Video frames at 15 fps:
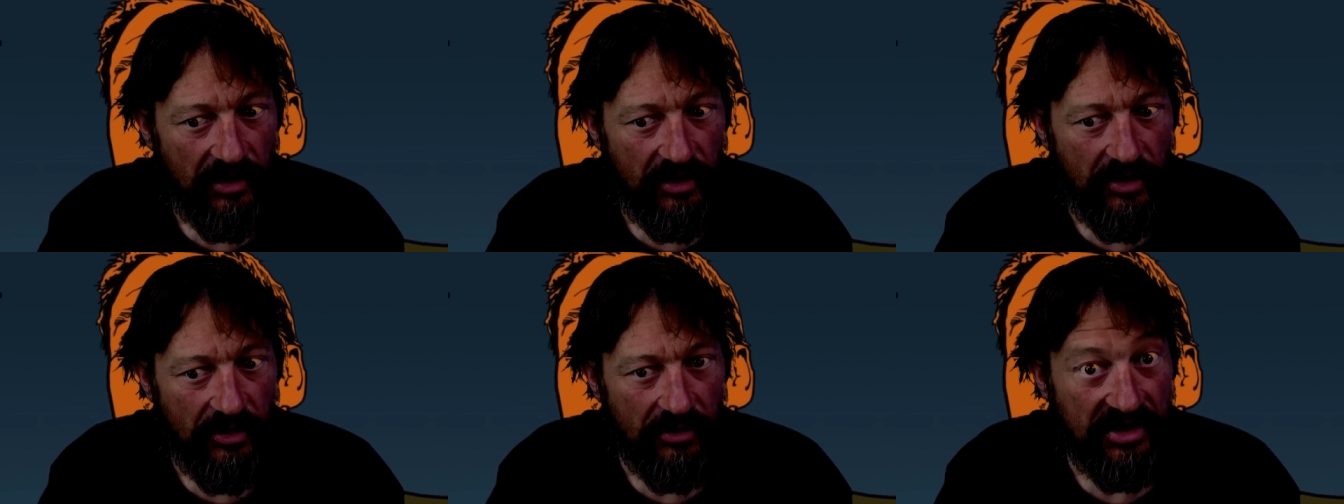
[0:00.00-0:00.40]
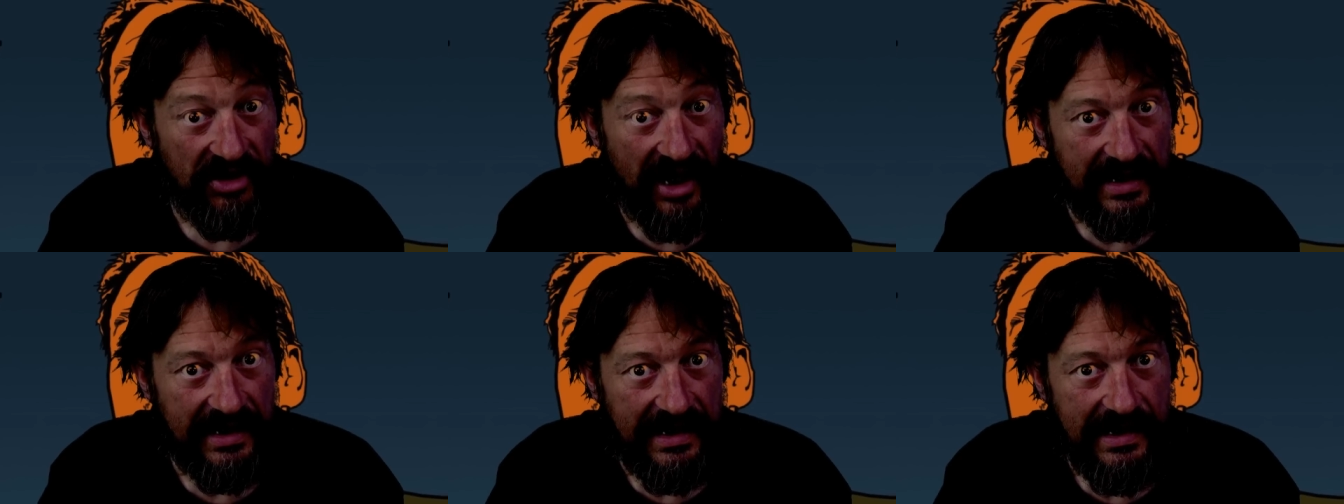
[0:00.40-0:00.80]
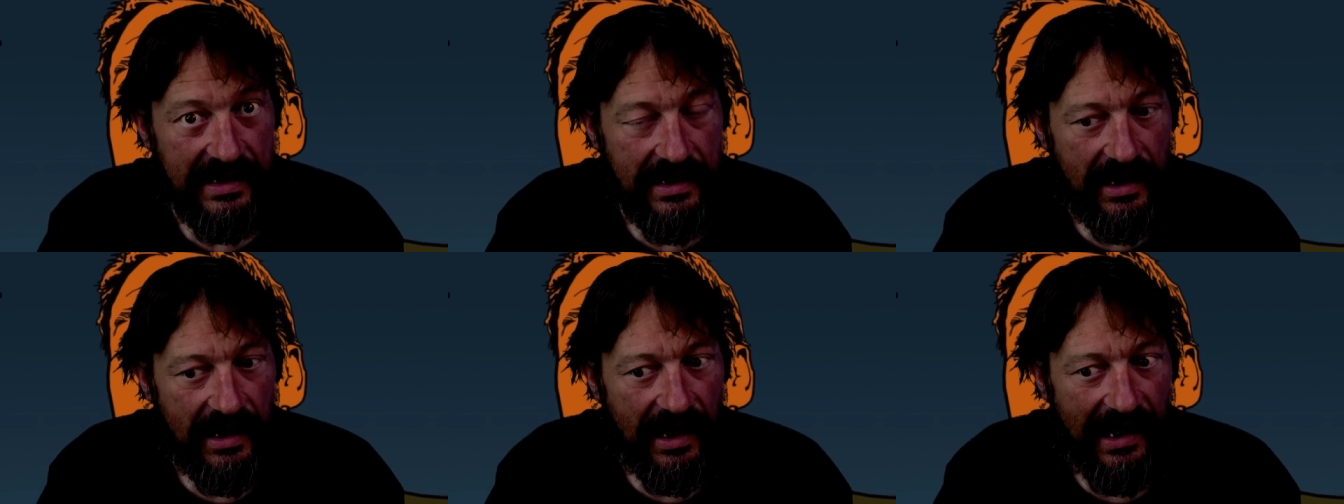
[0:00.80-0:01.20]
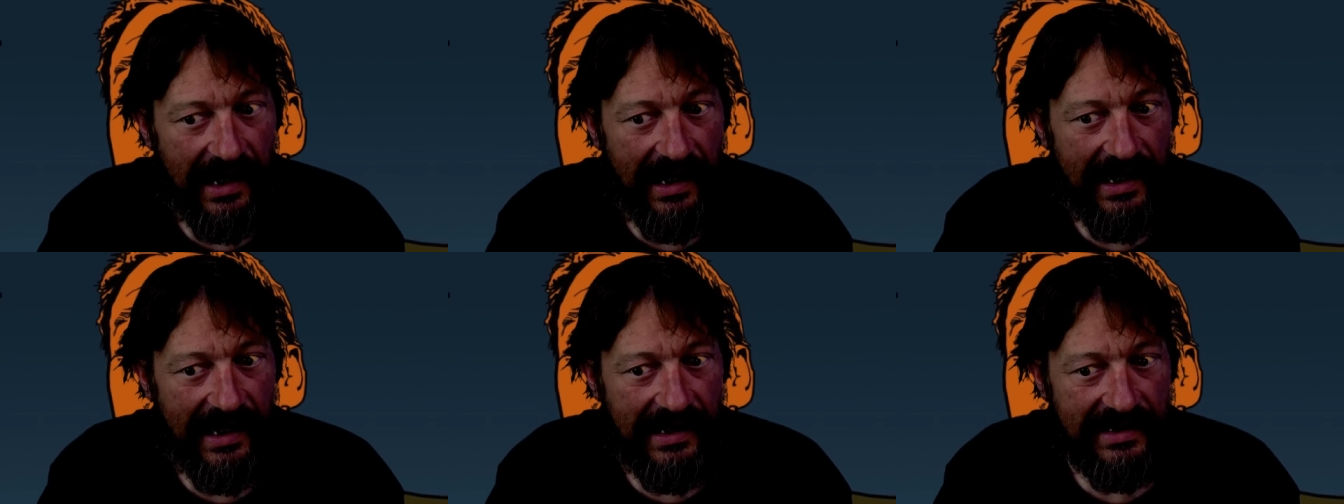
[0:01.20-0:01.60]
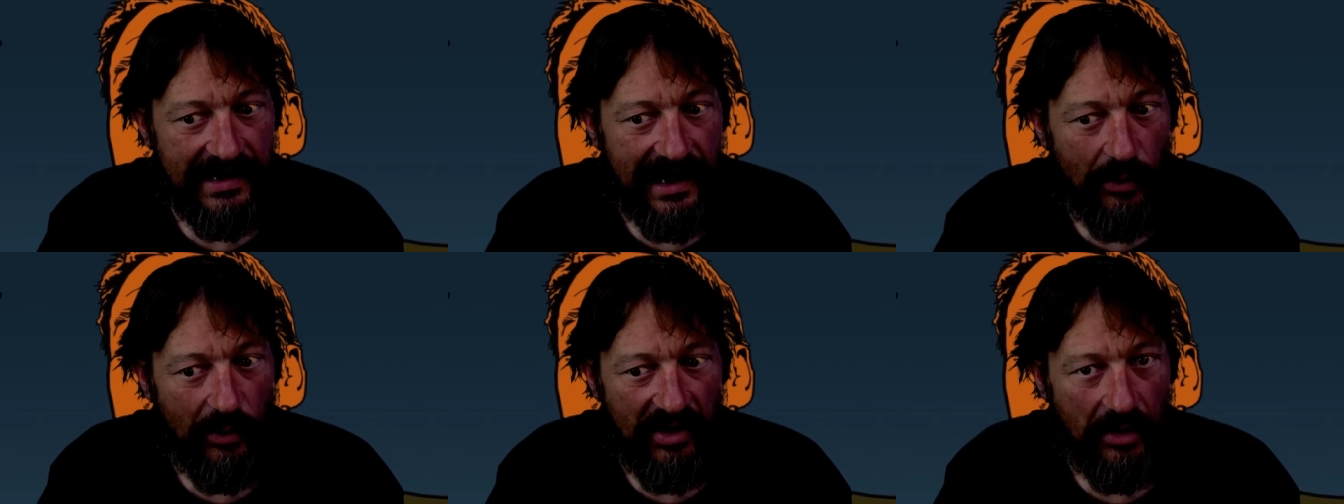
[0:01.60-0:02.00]
you're a junkie and
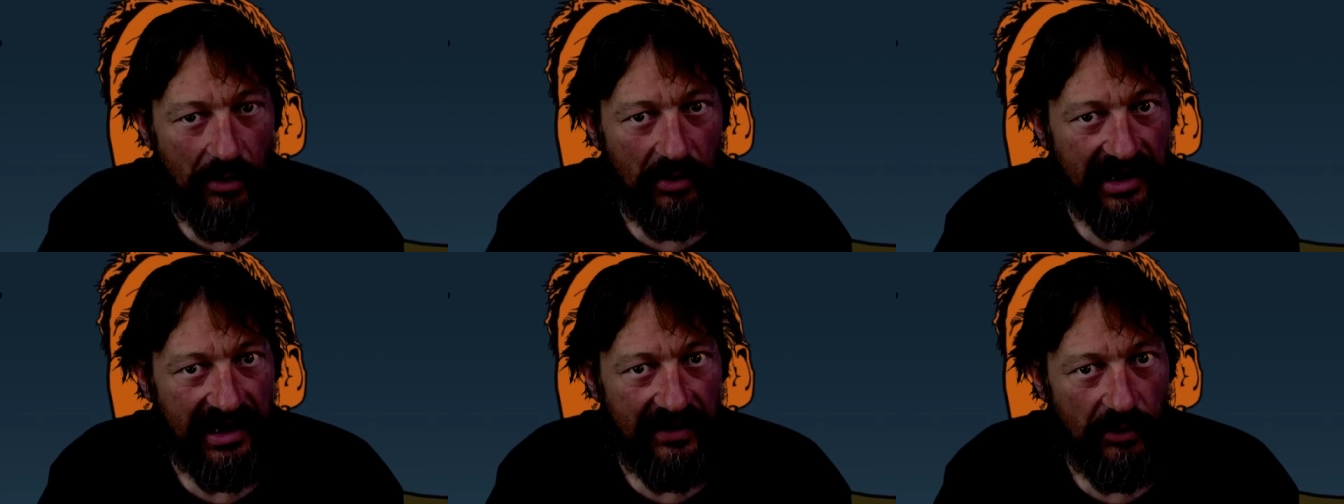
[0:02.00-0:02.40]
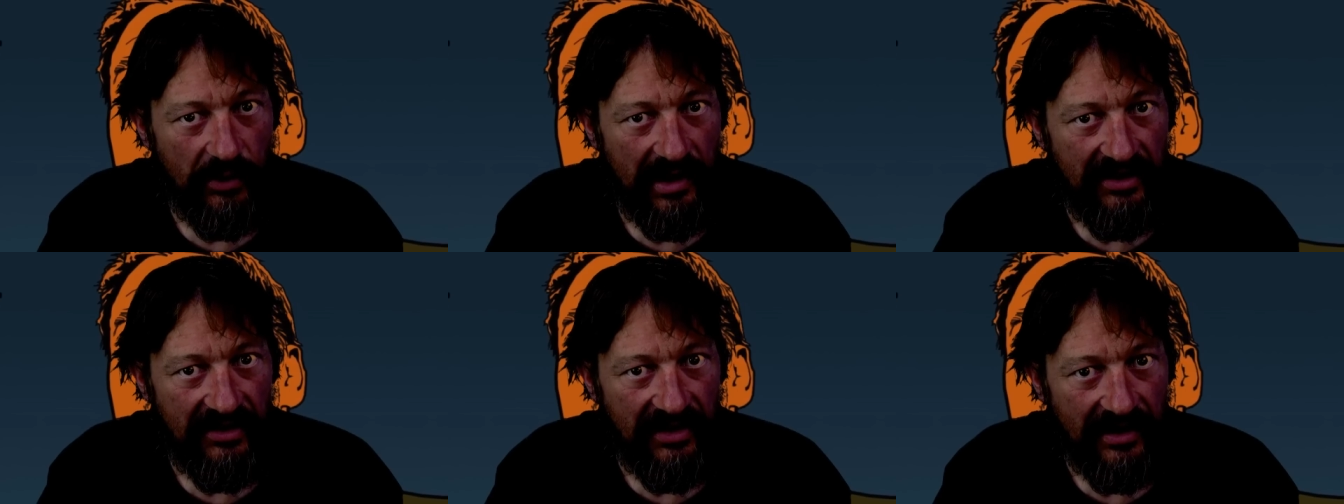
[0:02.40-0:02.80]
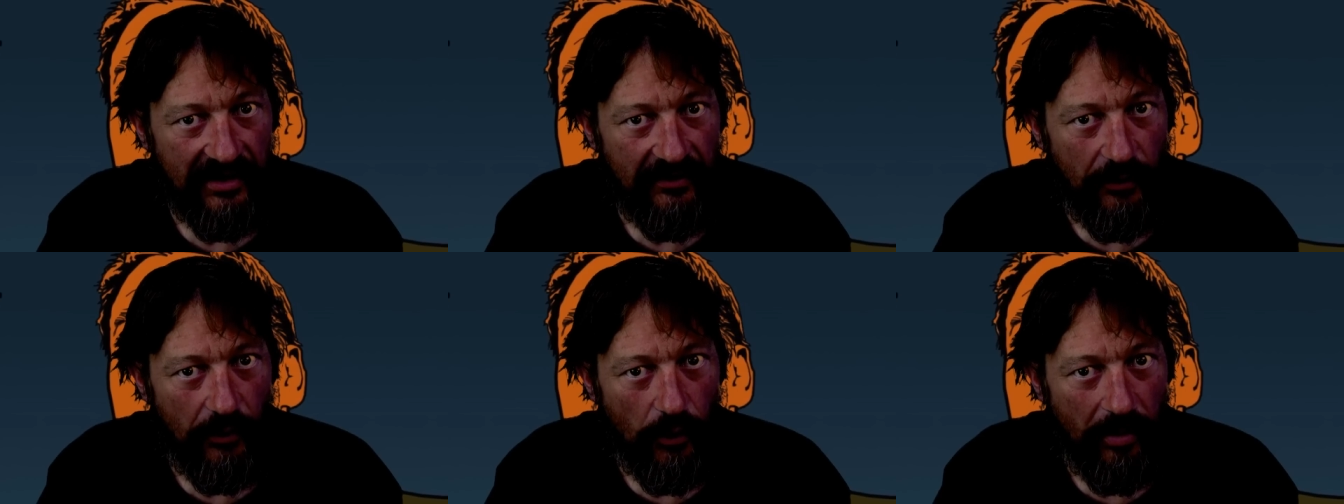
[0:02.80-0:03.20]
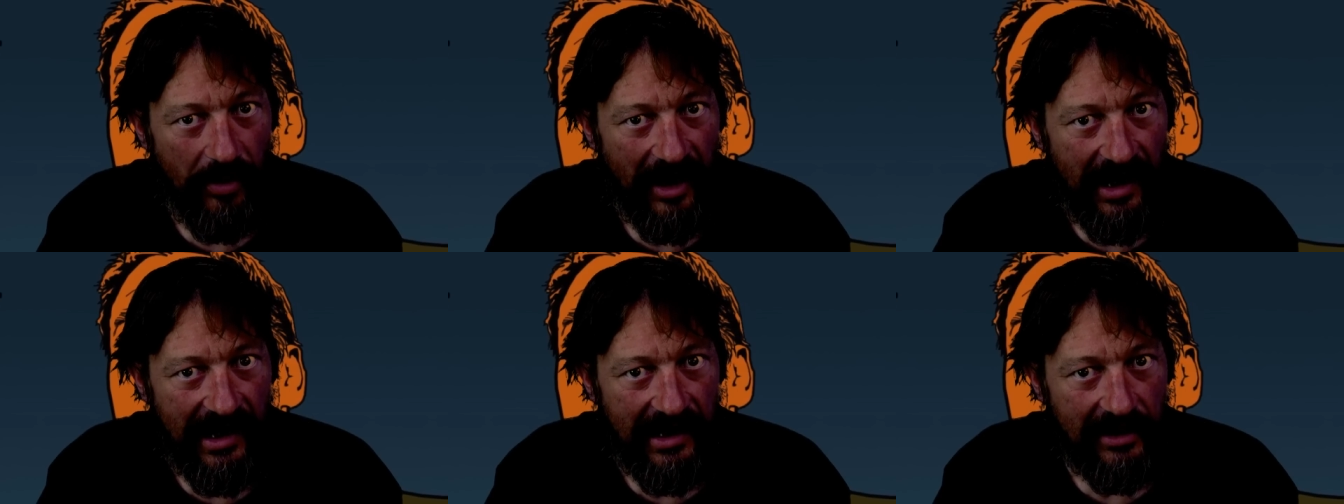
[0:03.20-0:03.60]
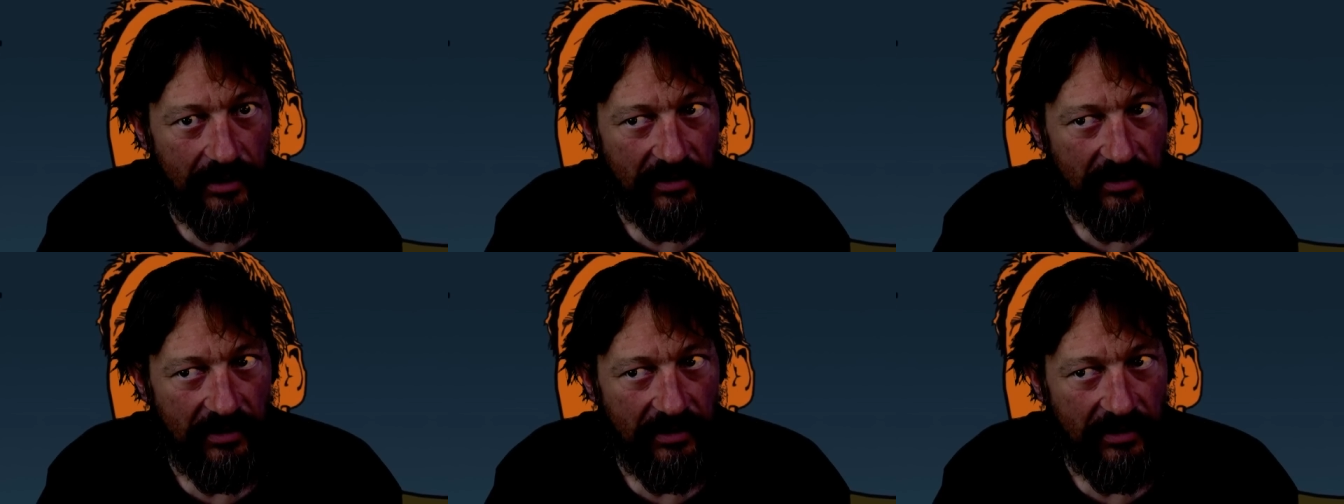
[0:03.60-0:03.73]
uh, we don't want to give you anything for pain.